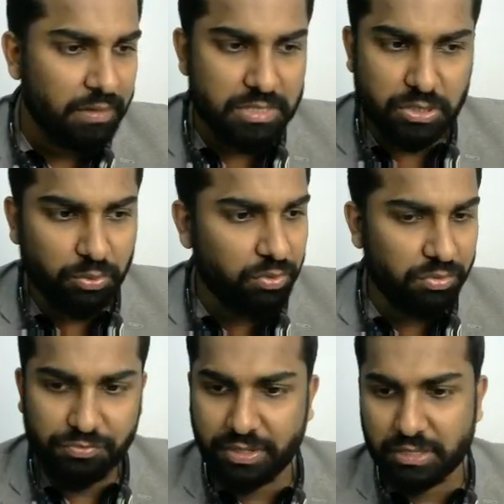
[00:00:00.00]

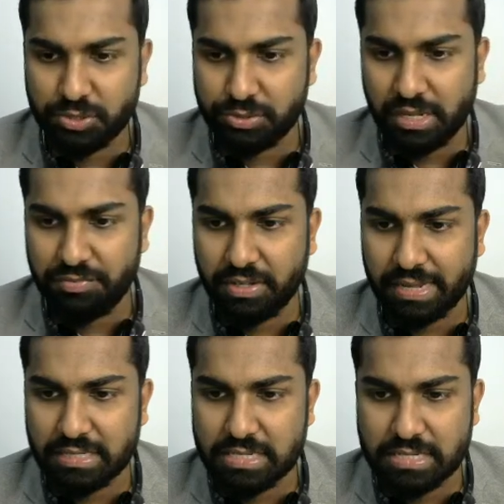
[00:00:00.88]
So today we
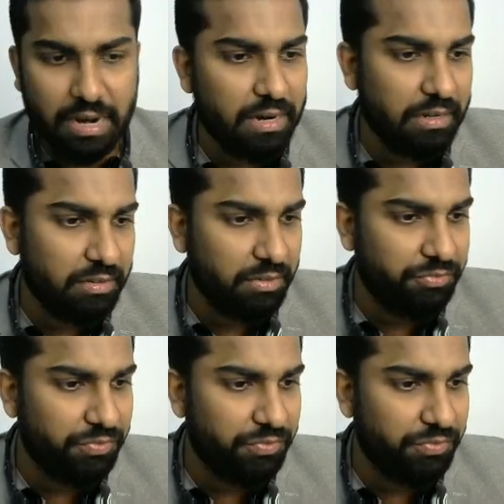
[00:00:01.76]
can start